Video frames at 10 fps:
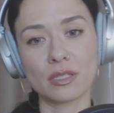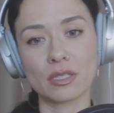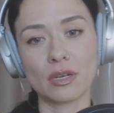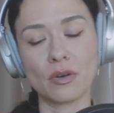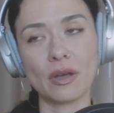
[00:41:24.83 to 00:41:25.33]

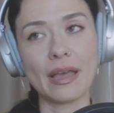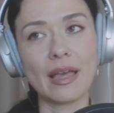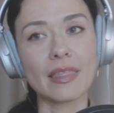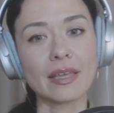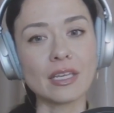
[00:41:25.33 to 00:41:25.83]
So
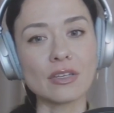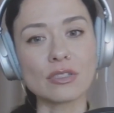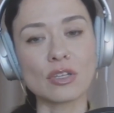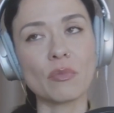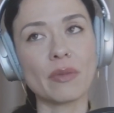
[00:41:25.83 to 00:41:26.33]
thank you
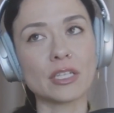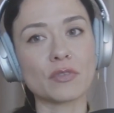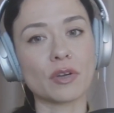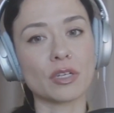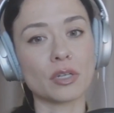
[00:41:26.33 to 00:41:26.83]
so much
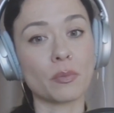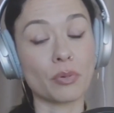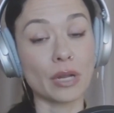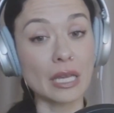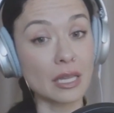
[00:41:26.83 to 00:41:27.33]
for
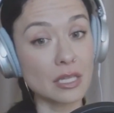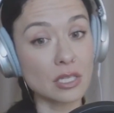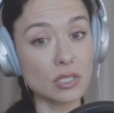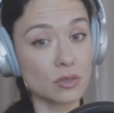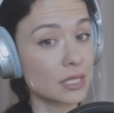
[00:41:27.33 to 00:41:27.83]
bringing these
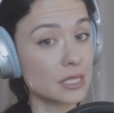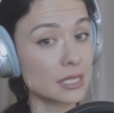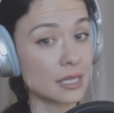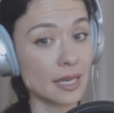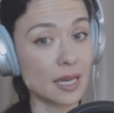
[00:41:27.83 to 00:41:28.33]
stories
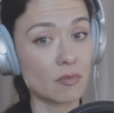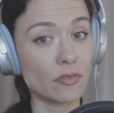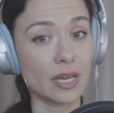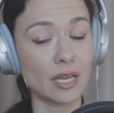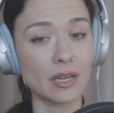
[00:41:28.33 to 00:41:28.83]
to the
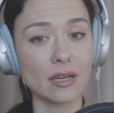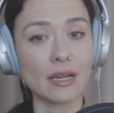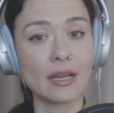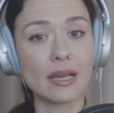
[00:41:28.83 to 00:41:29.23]
campfire.